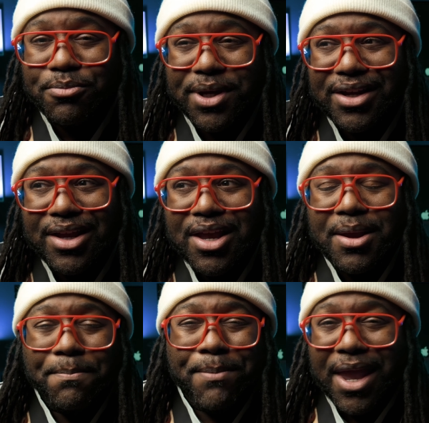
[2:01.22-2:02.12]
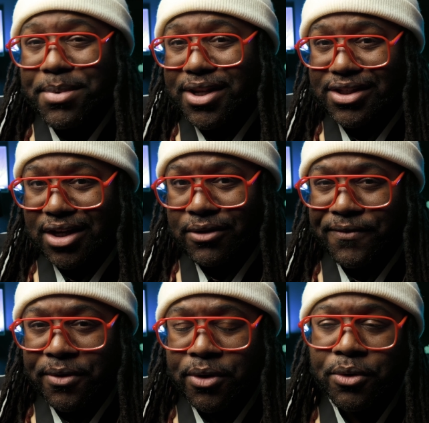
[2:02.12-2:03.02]
bit, maybe the
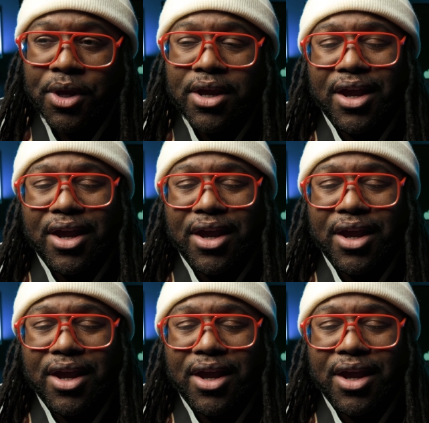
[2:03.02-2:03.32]
telephoto.